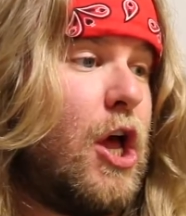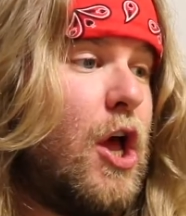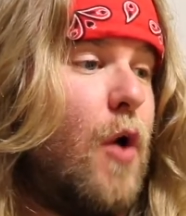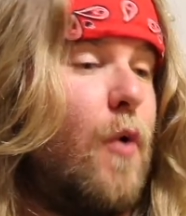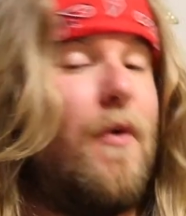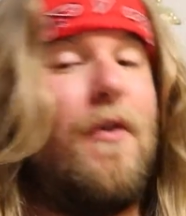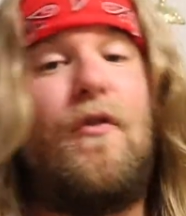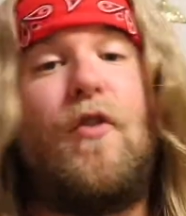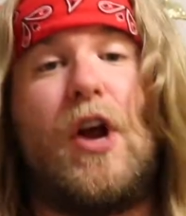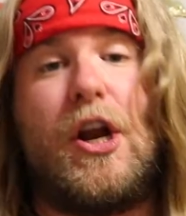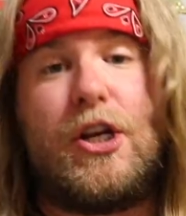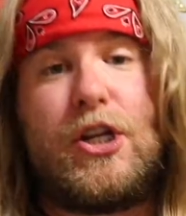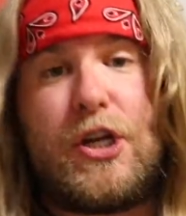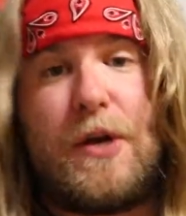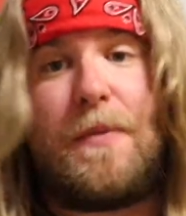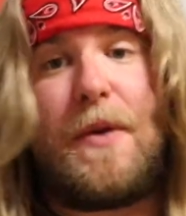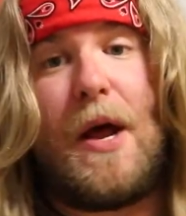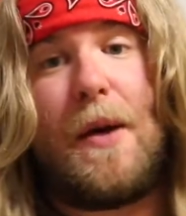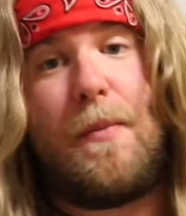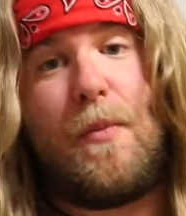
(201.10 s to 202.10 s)
we've run
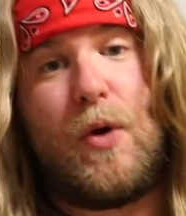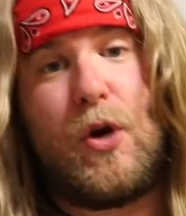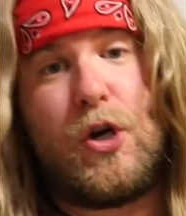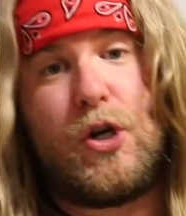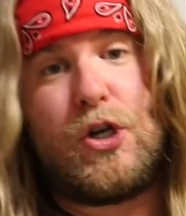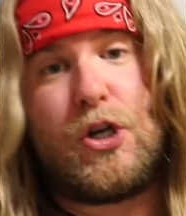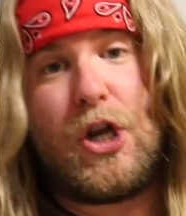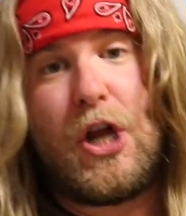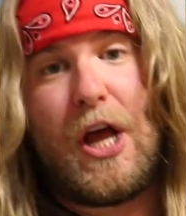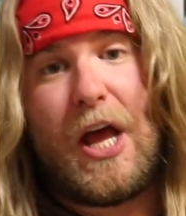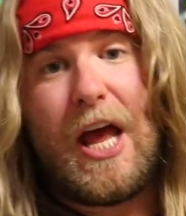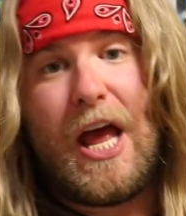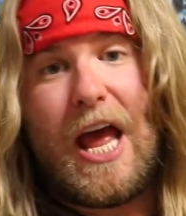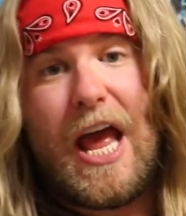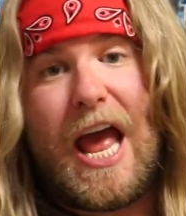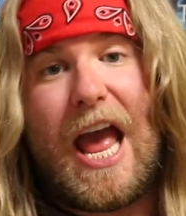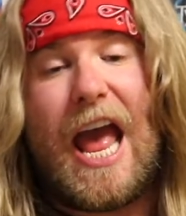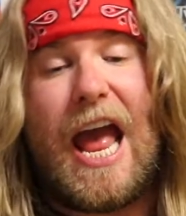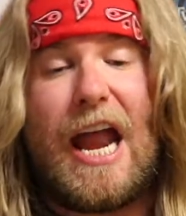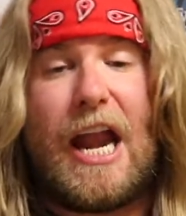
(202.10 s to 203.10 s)
some numbers,
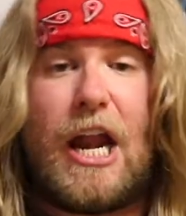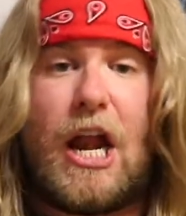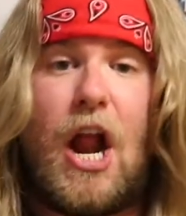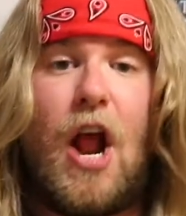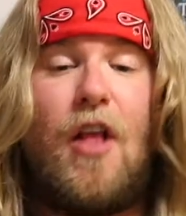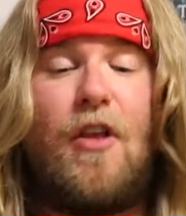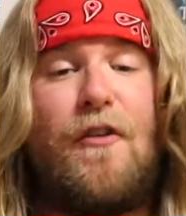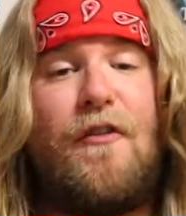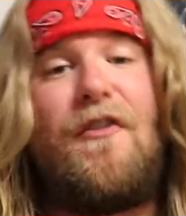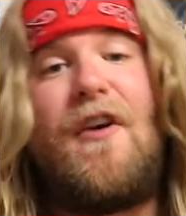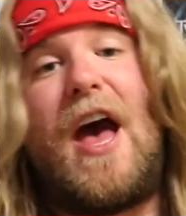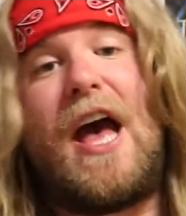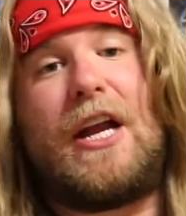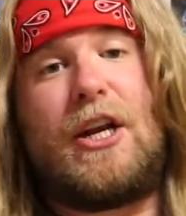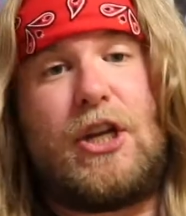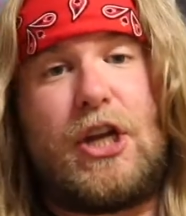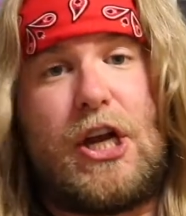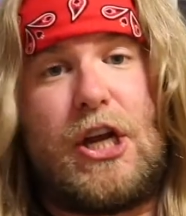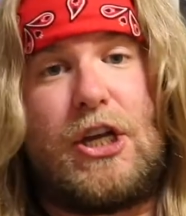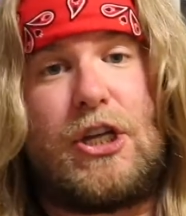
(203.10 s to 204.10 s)
and the
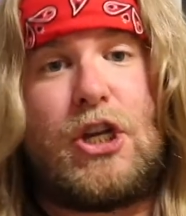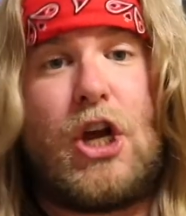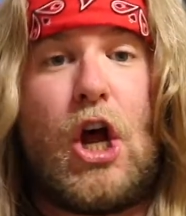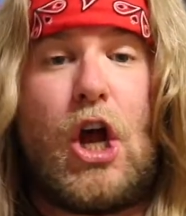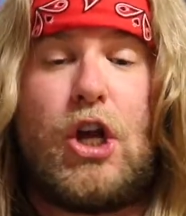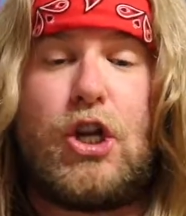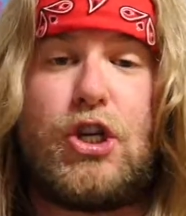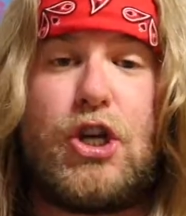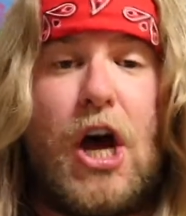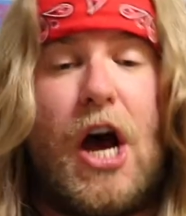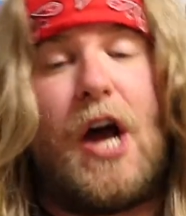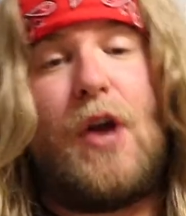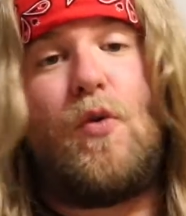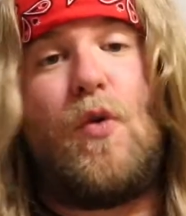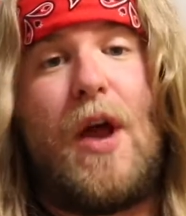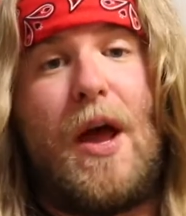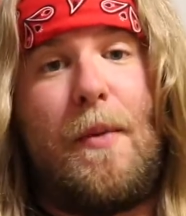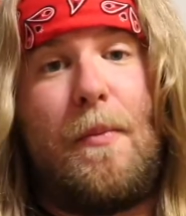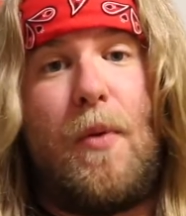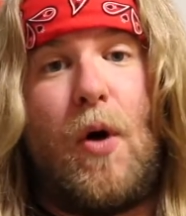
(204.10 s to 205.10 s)
fact is, John
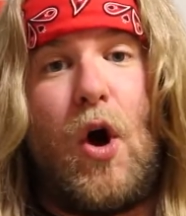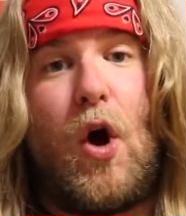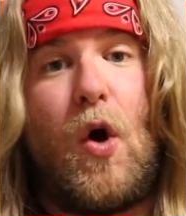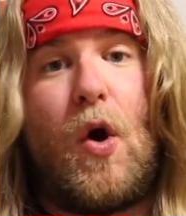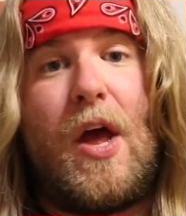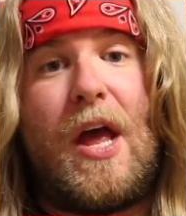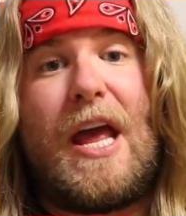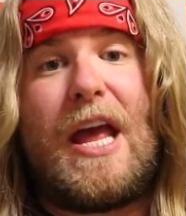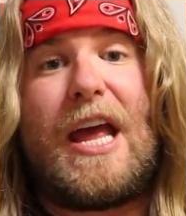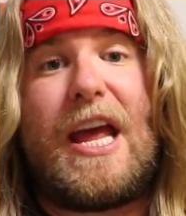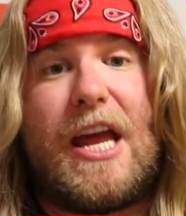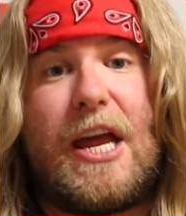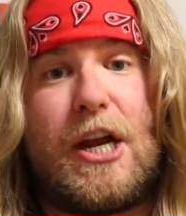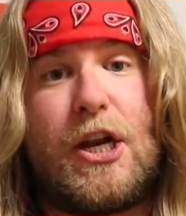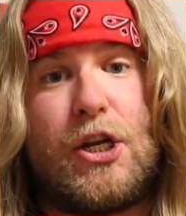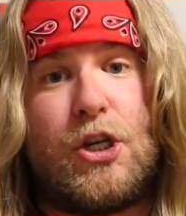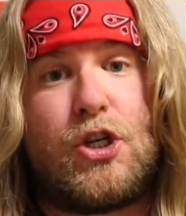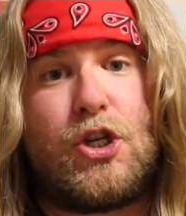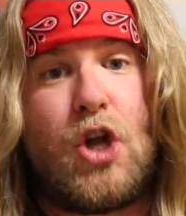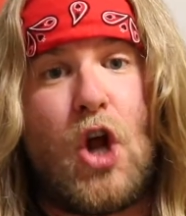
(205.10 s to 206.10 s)
Rambo
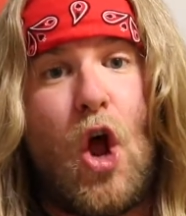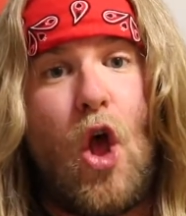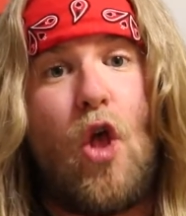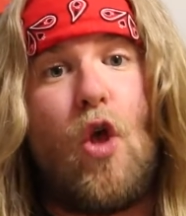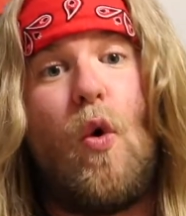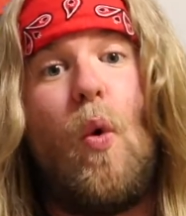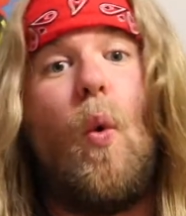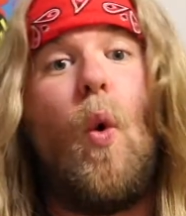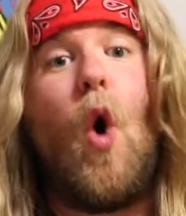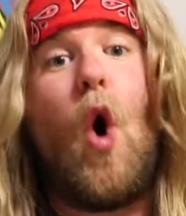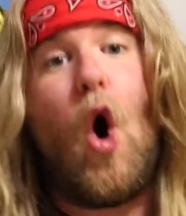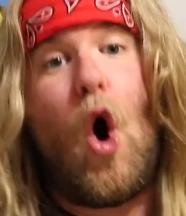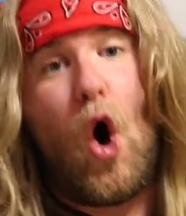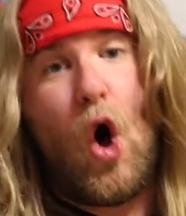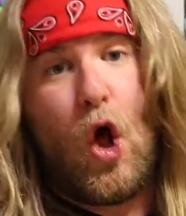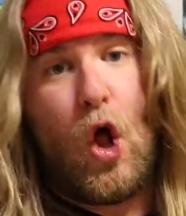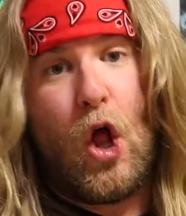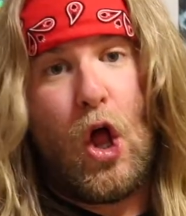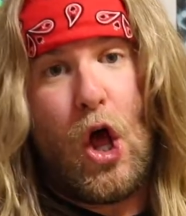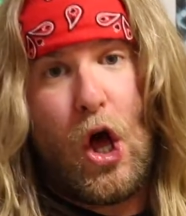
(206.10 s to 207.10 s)
is the
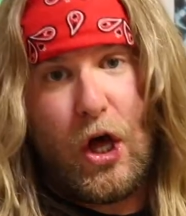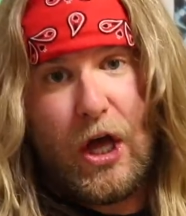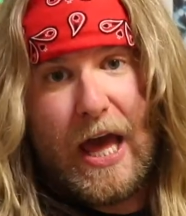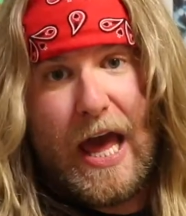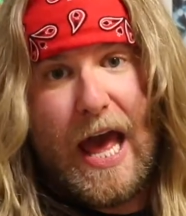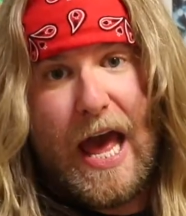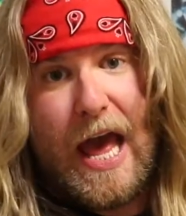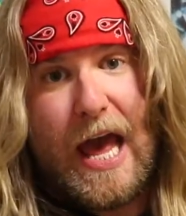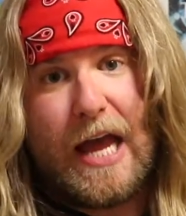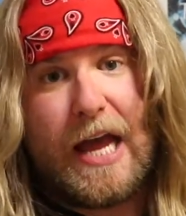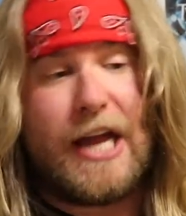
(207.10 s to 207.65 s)
wall, okay?